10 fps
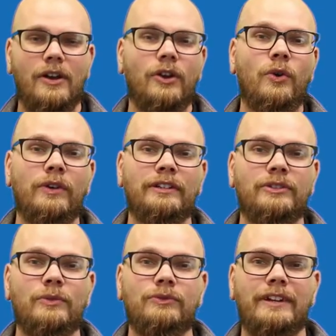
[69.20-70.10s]
According
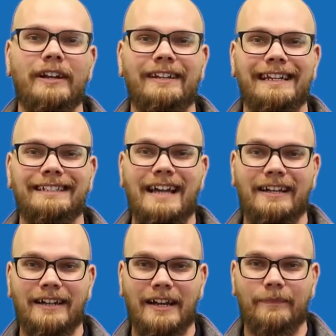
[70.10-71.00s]
to Wound Care Inc
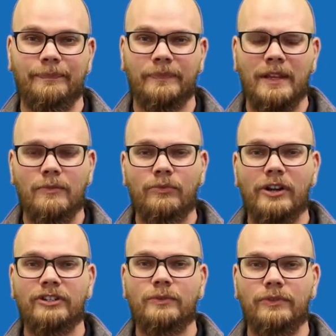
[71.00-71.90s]
dot com,
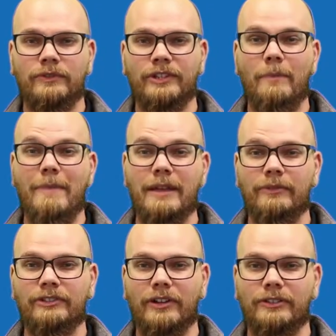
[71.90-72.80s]
pressure wounds may
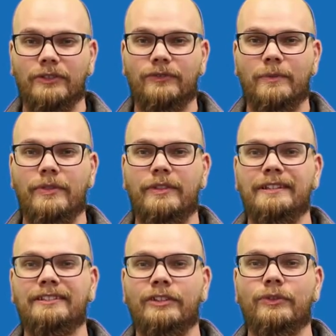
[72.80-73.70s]
result from
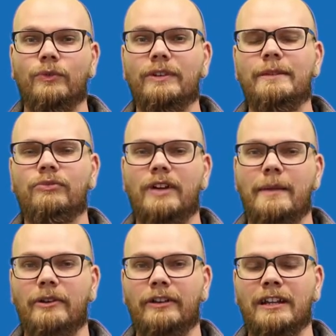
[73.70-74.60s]
these three
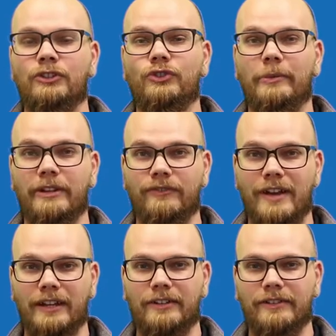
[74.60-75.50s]
primary contributing
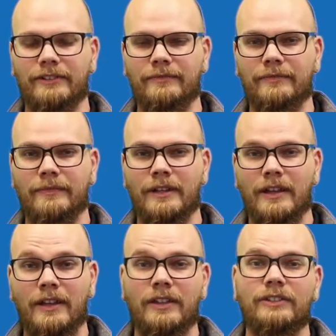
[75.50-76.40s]
factors:
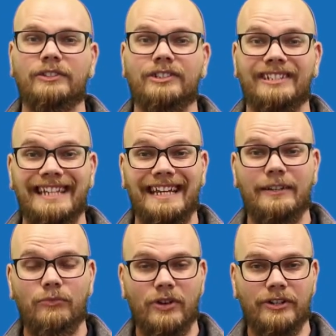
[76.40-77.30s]

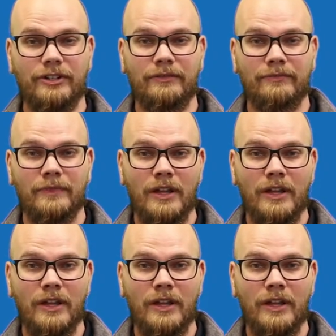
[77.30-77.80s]
sustained pressure,